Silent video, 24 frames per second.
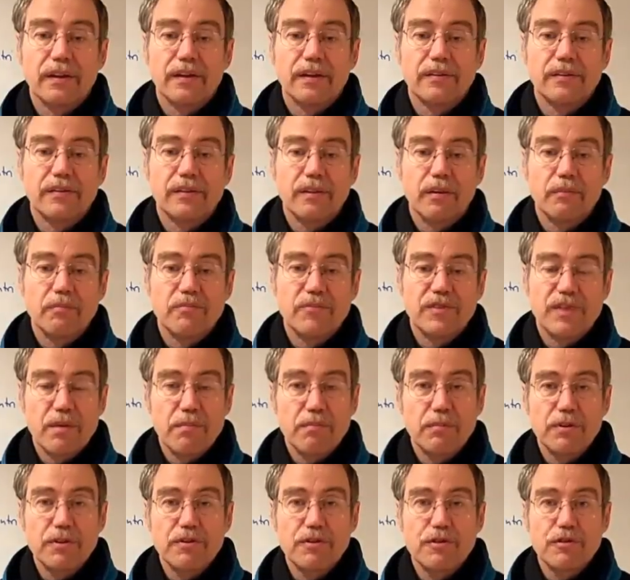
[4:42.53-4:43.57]
some
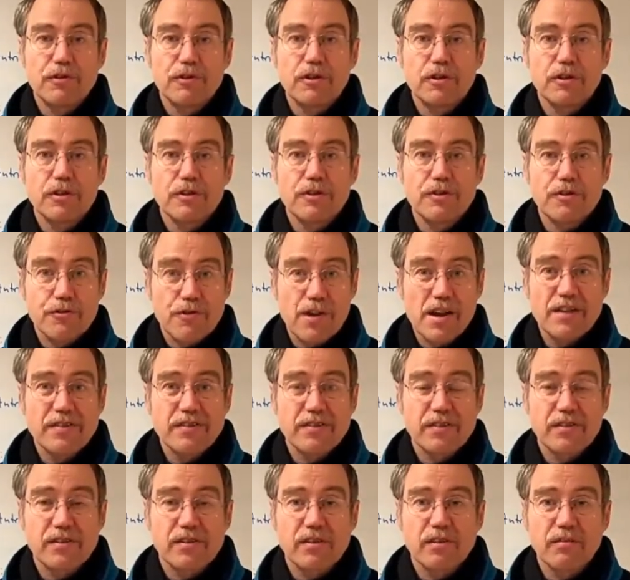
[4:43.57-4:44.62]
temperature
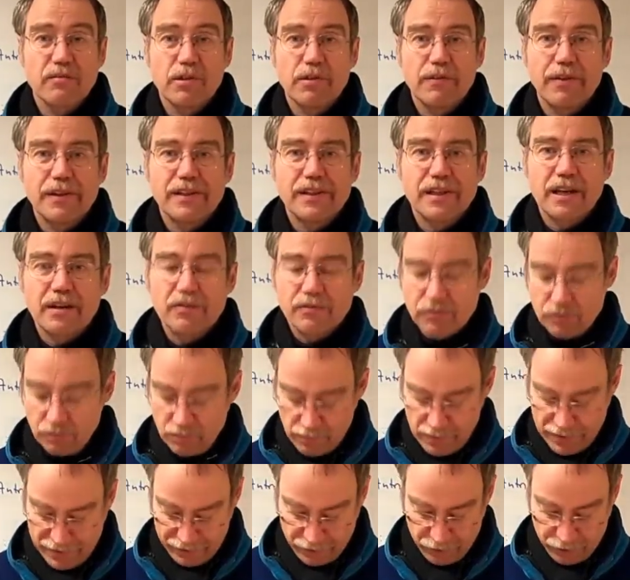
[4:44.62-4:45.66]
stress. We went down to
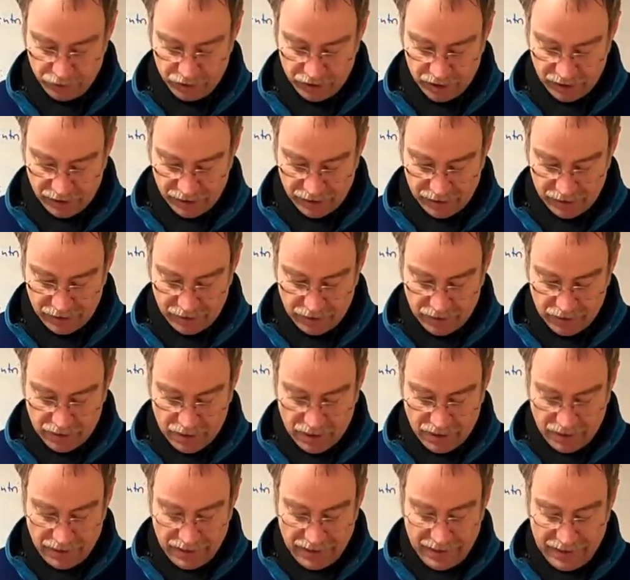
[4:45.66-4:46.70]
-60.
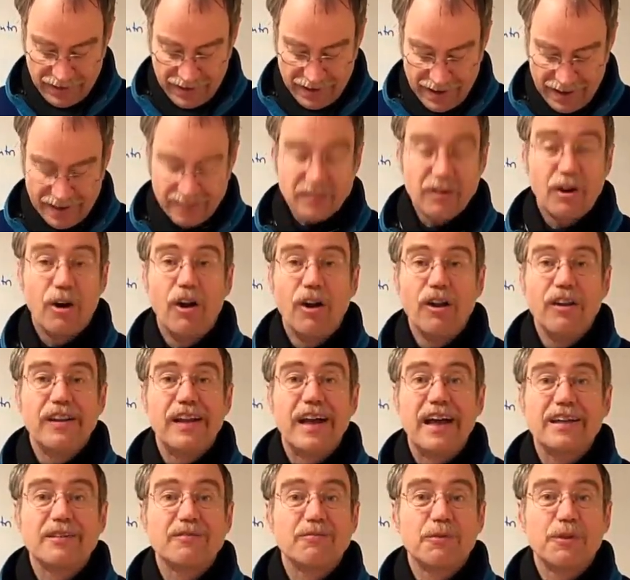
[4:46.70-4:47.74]
And all
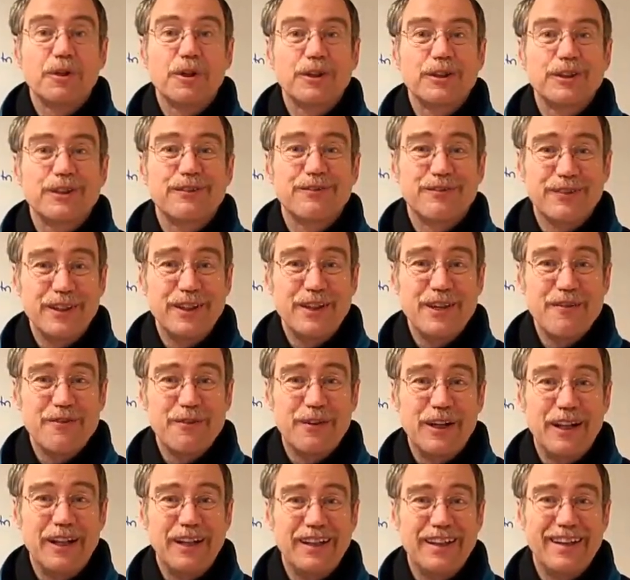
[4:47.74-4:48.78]
that worked very
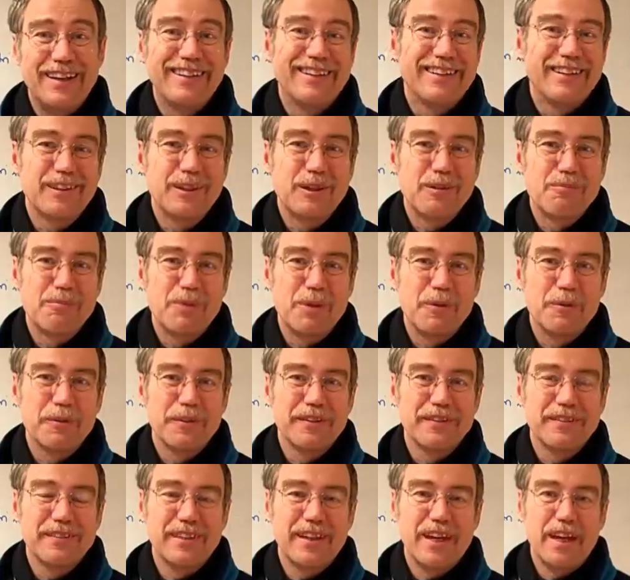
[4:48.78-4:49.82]
well, and the
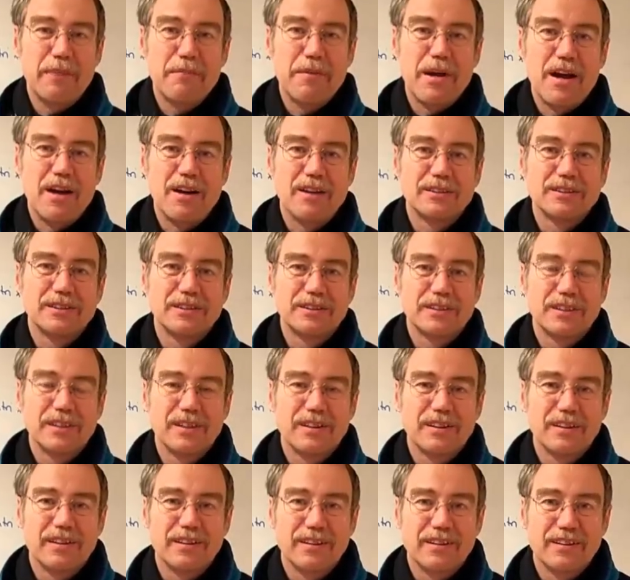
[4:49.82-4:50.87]
components came out
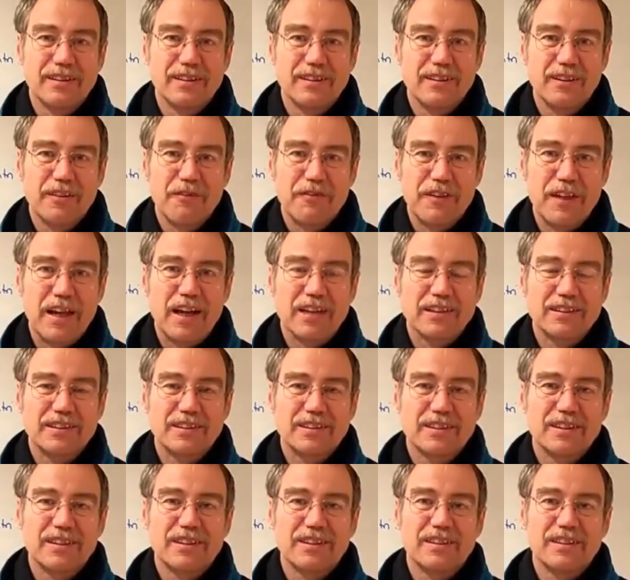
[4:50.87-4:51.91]
of that